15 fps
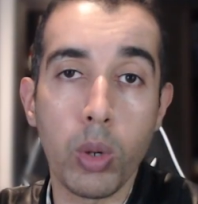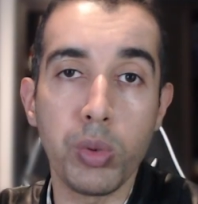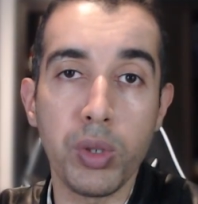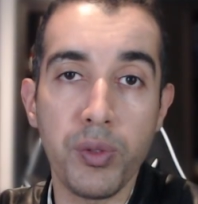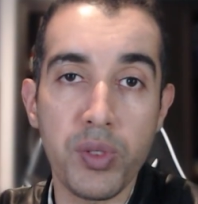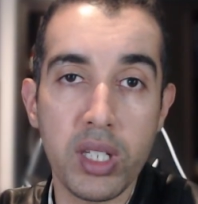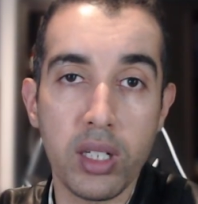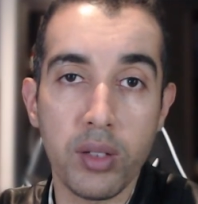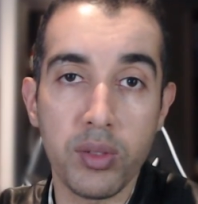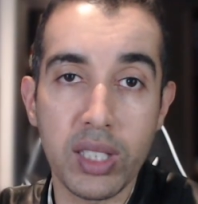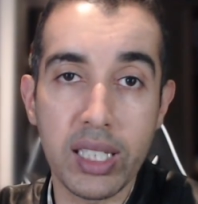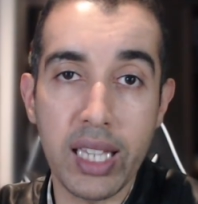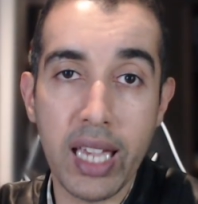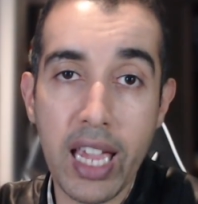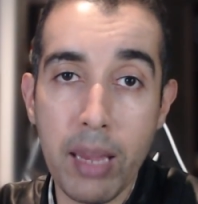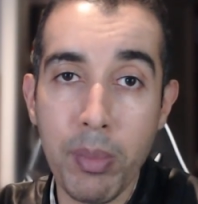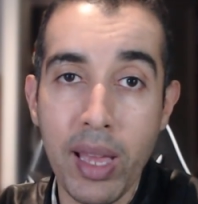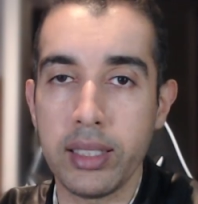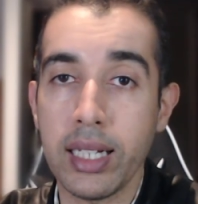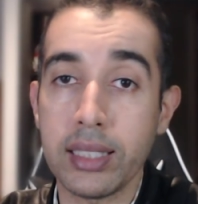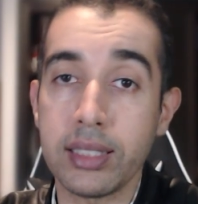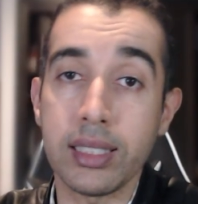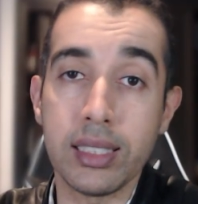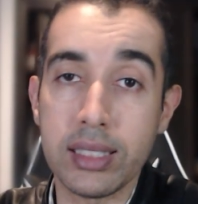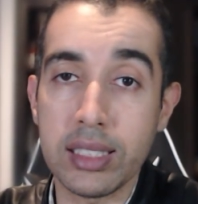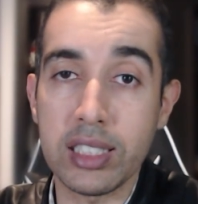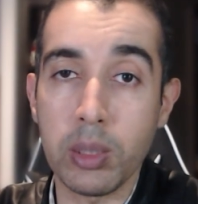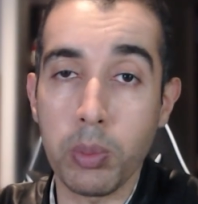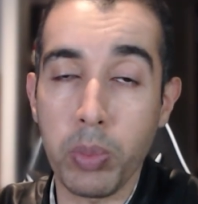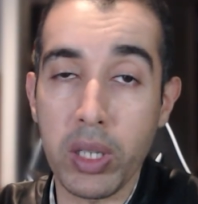what we've seen of the game, yet
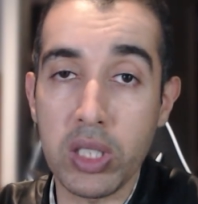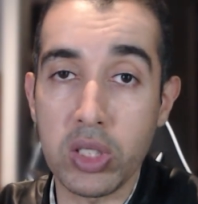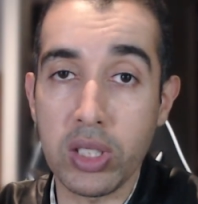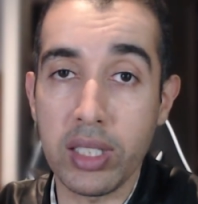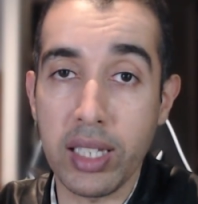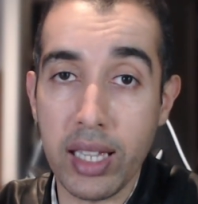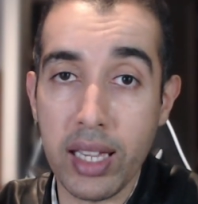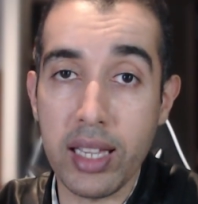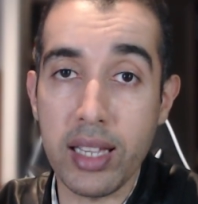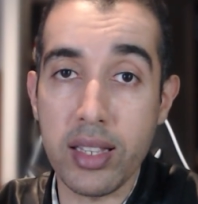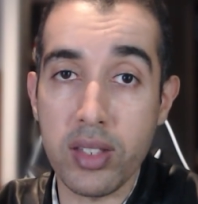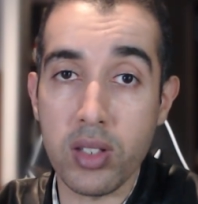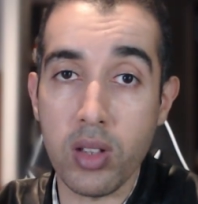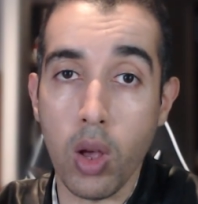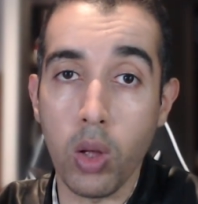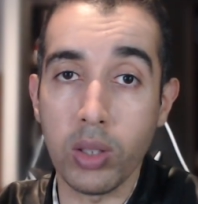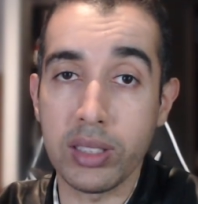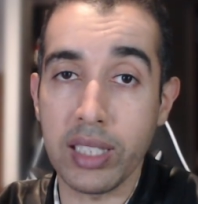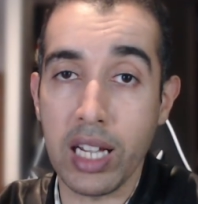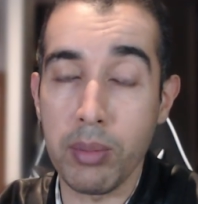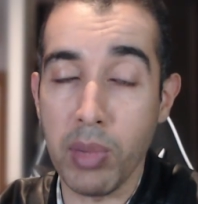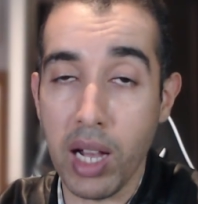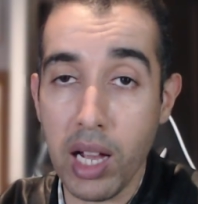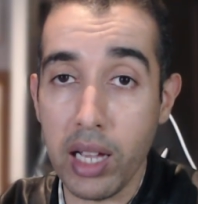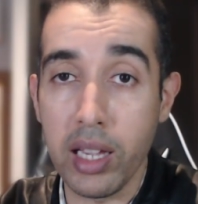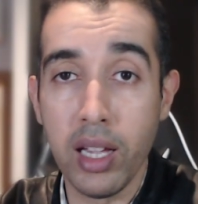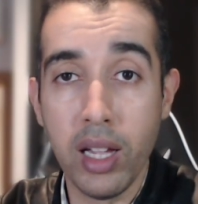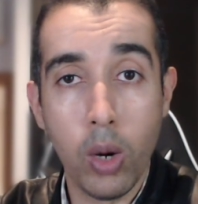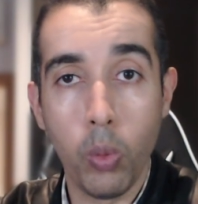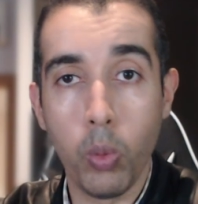anticipation is all-time
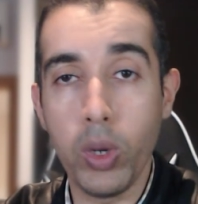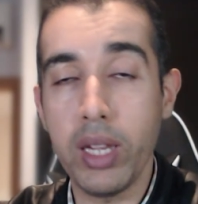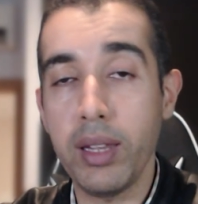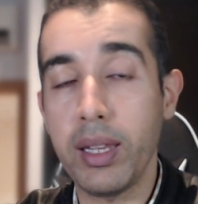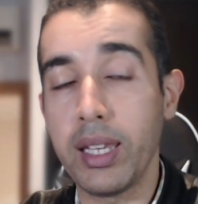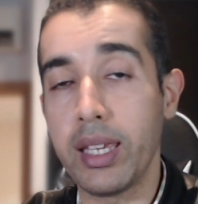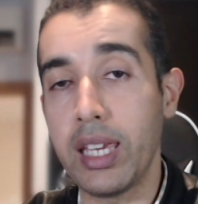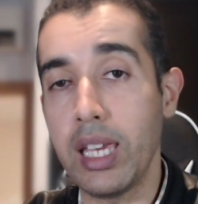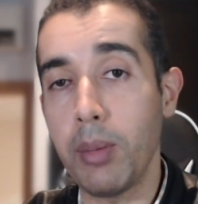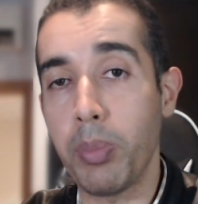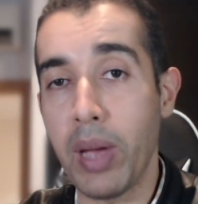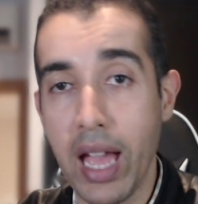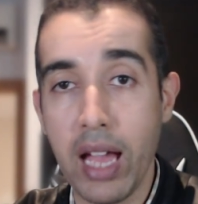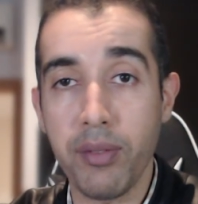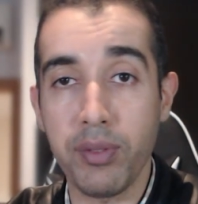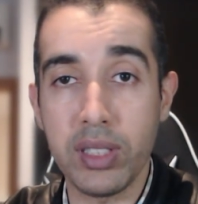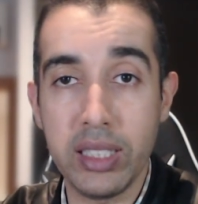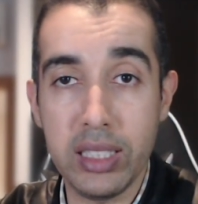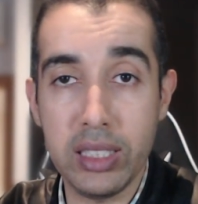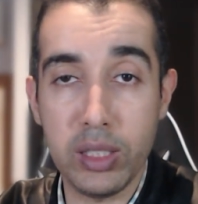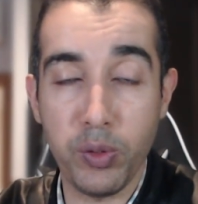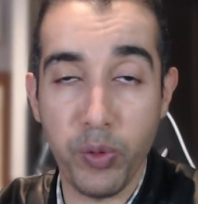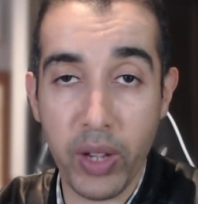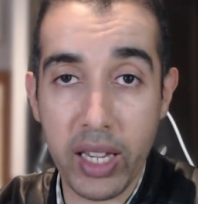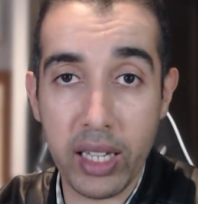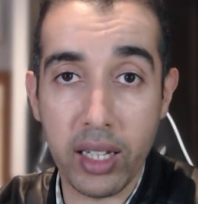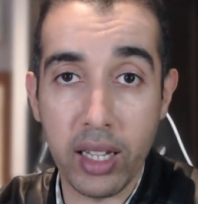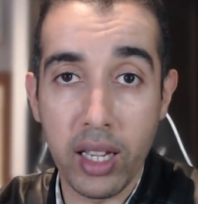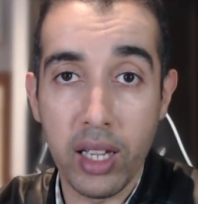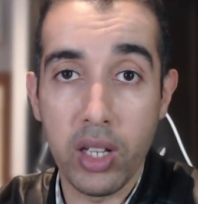high. We keep having these
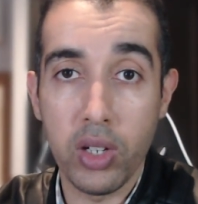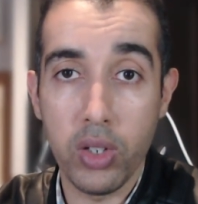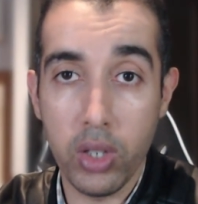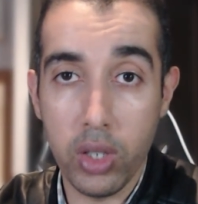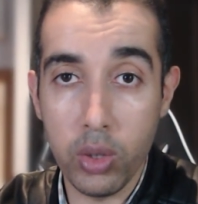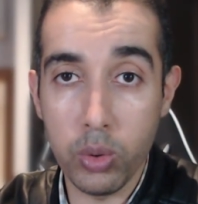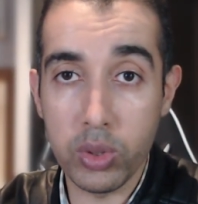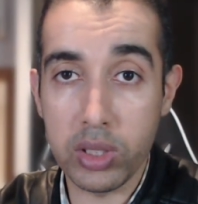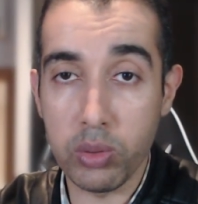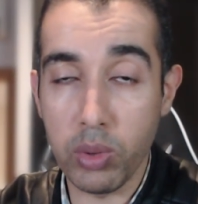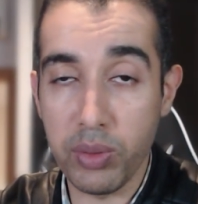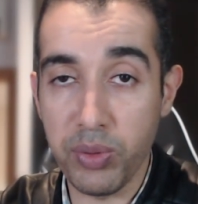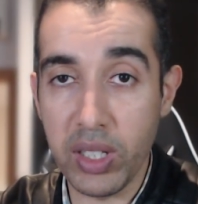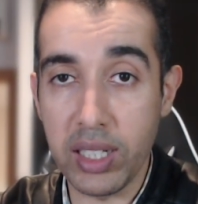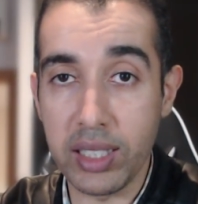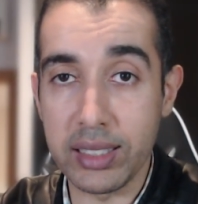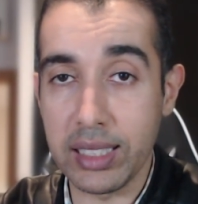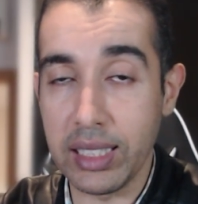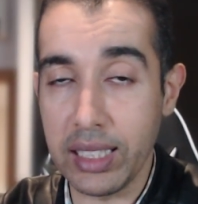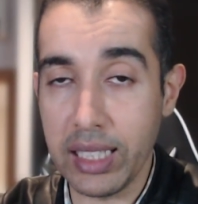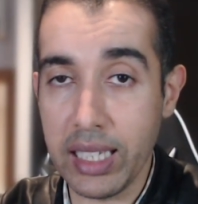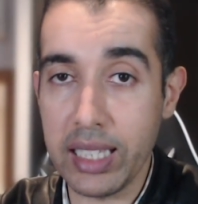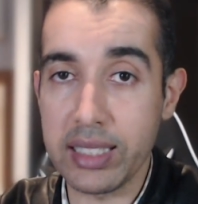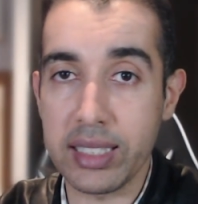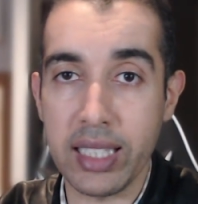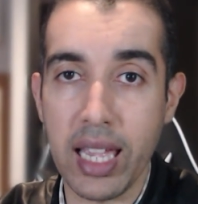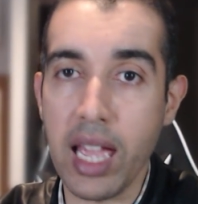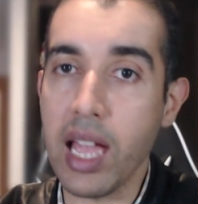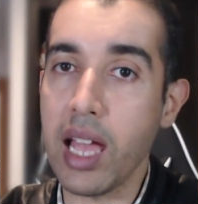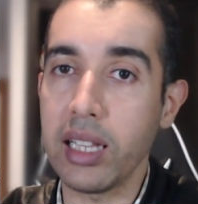fake news and reveals and leaks,
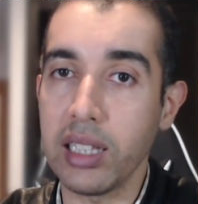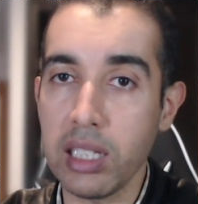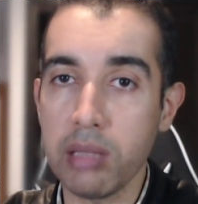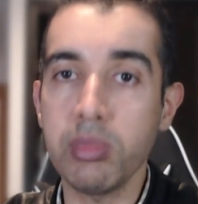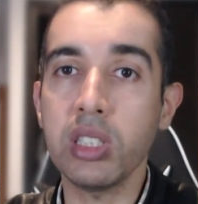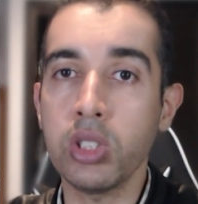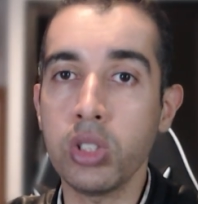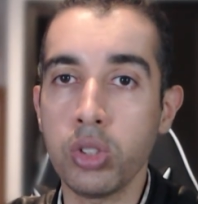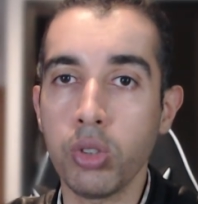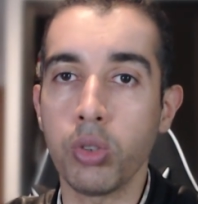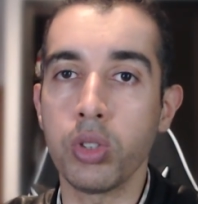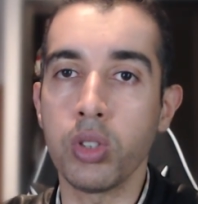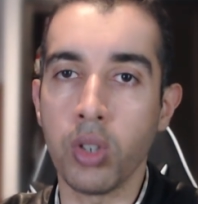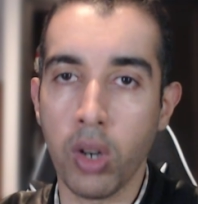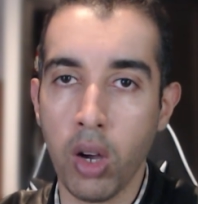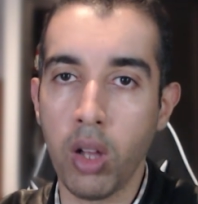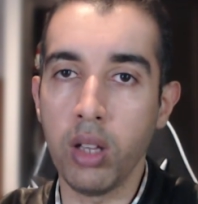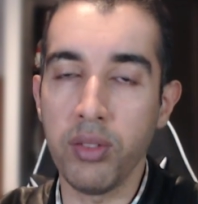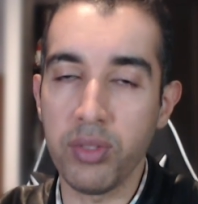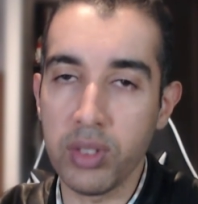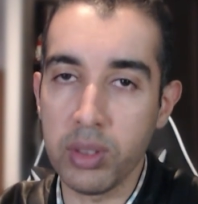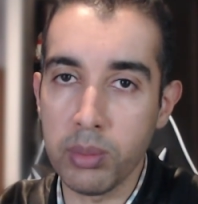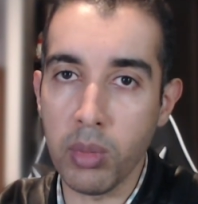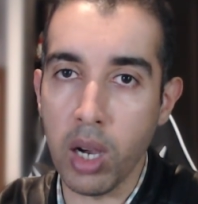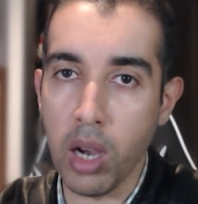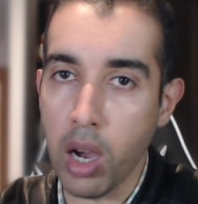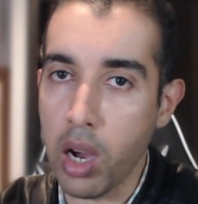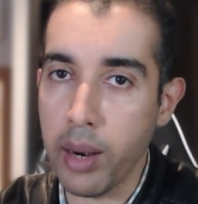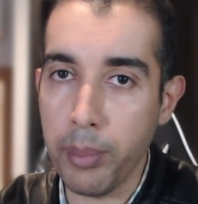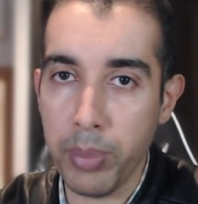and let me assure you, all of them
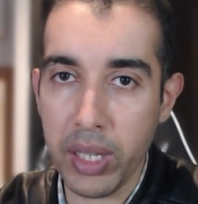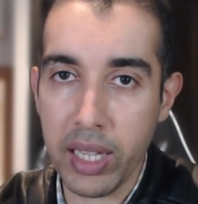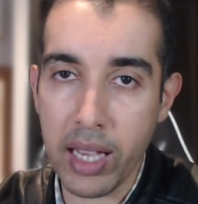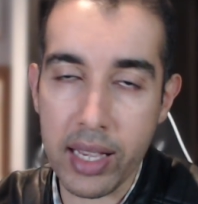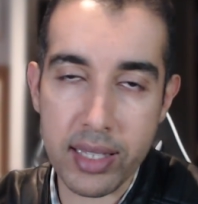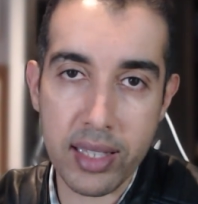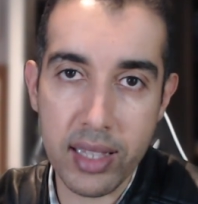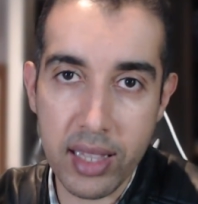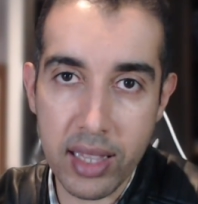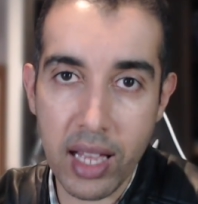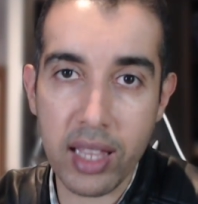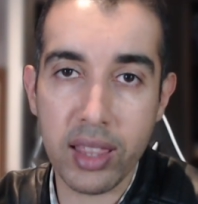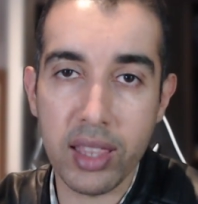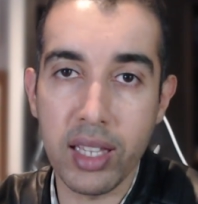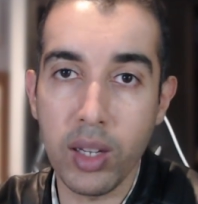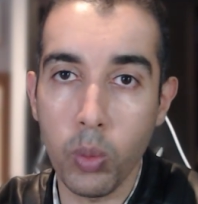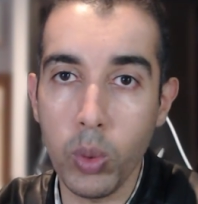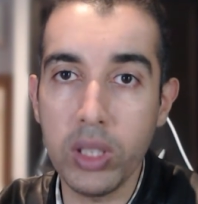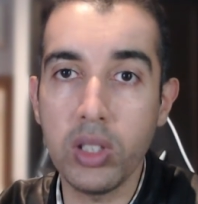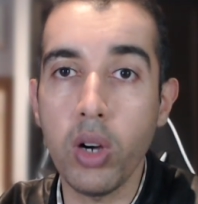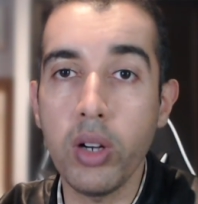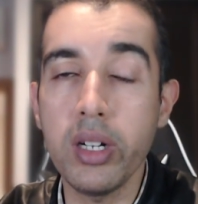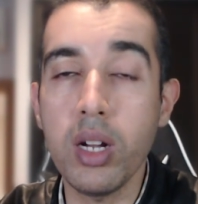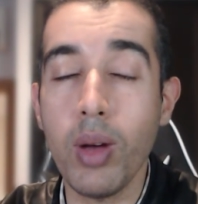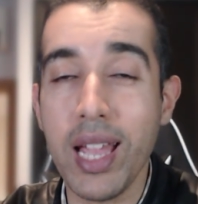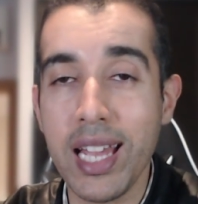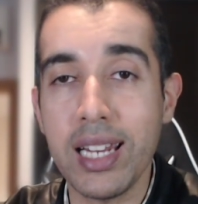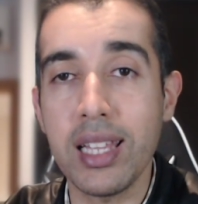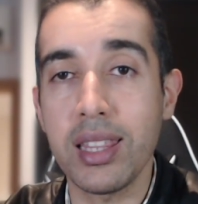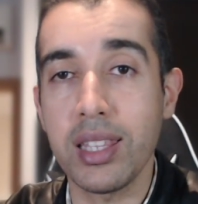are BS. Nothing. We don't know
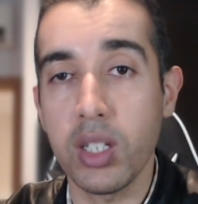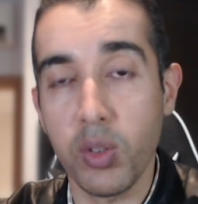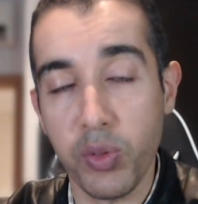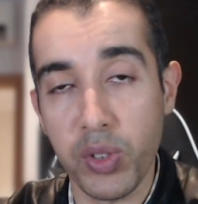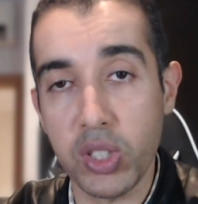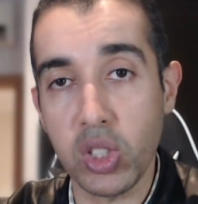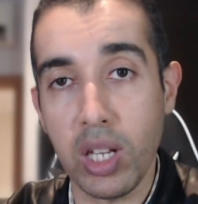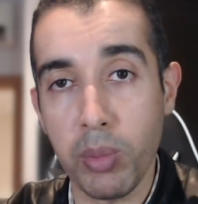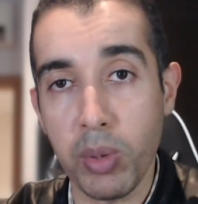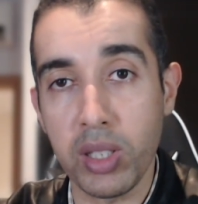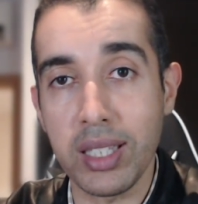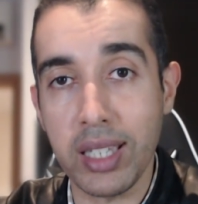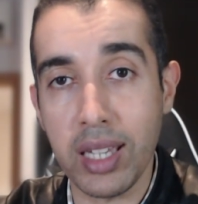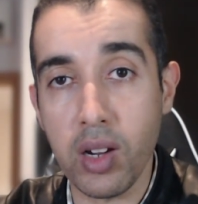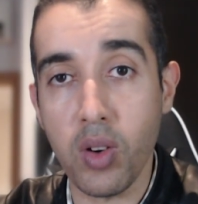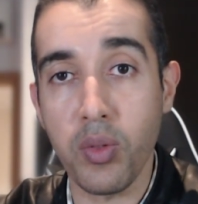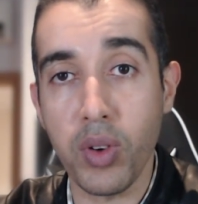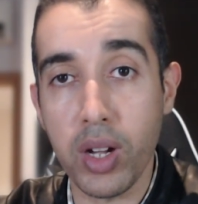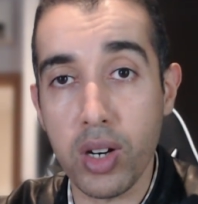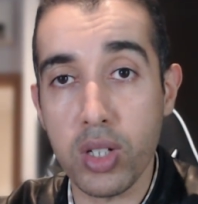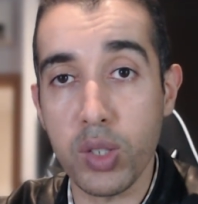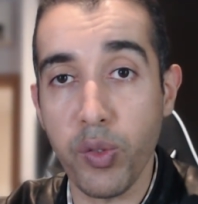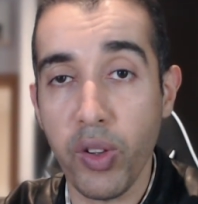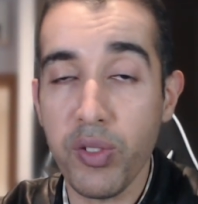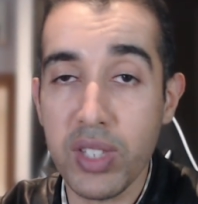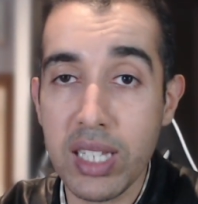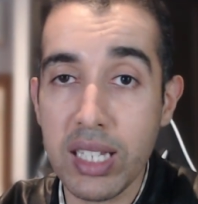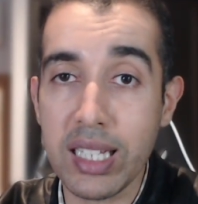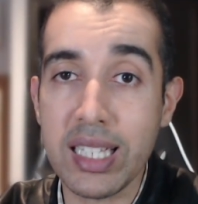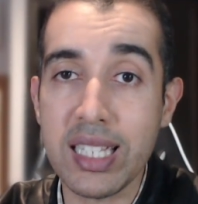anything official about the King of Fighters 15